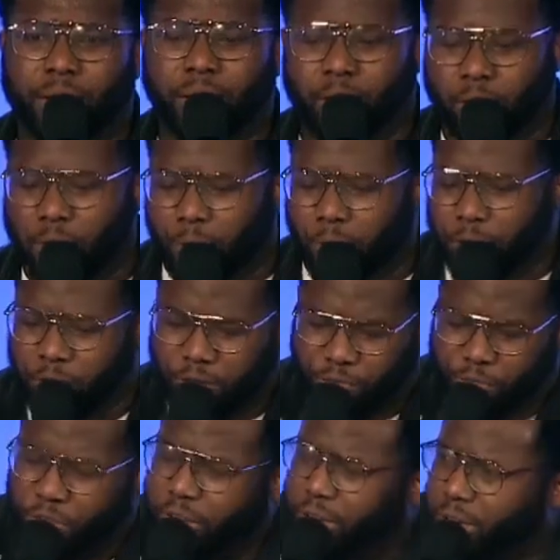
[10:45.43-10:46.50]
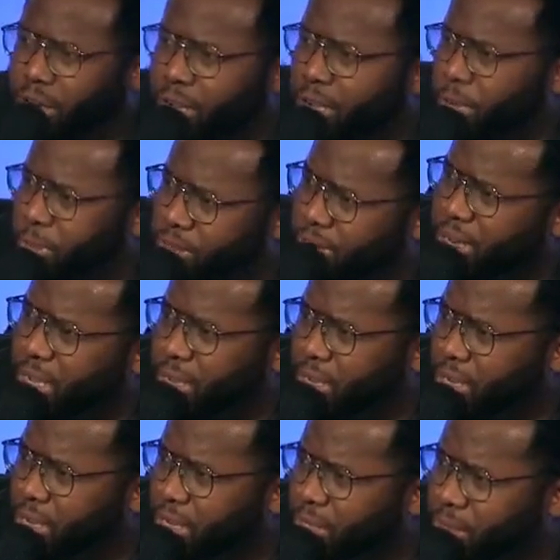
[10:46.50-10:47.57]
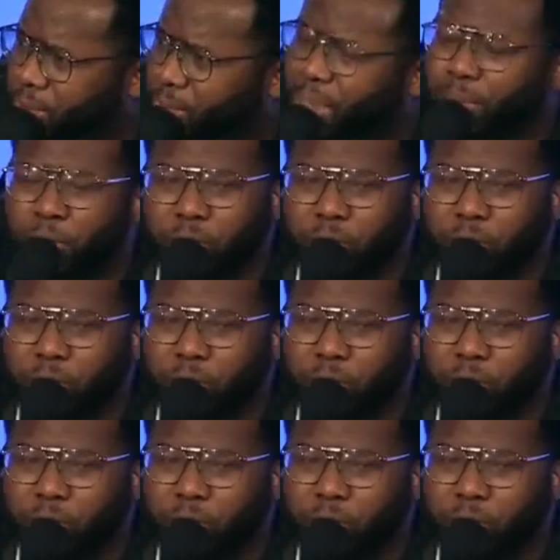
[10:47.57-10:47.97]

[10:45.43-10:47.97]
Well, I wonder if they're gonna come today. Maybe